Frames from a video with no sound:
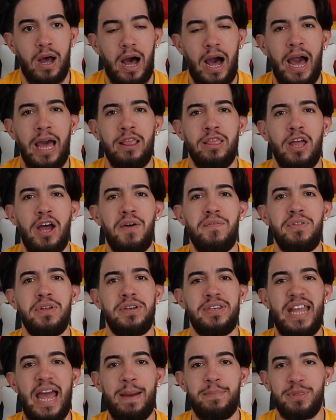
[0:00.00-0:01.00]
I love the
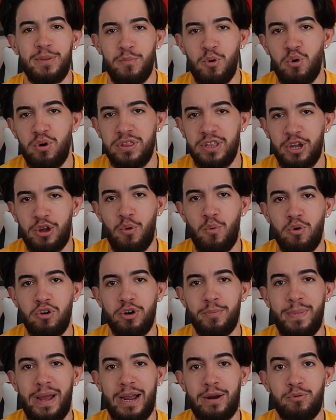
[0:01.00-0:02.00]
depth more in the
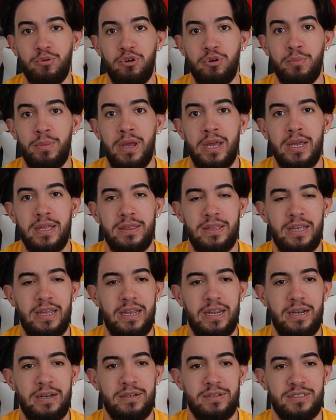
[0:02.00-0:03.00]
cornerback room
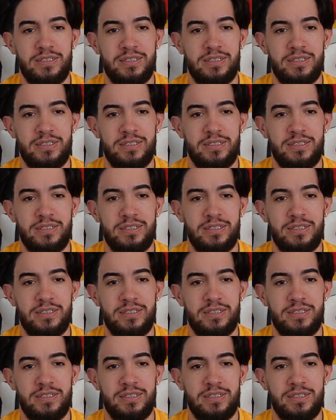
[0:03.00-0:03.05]
than,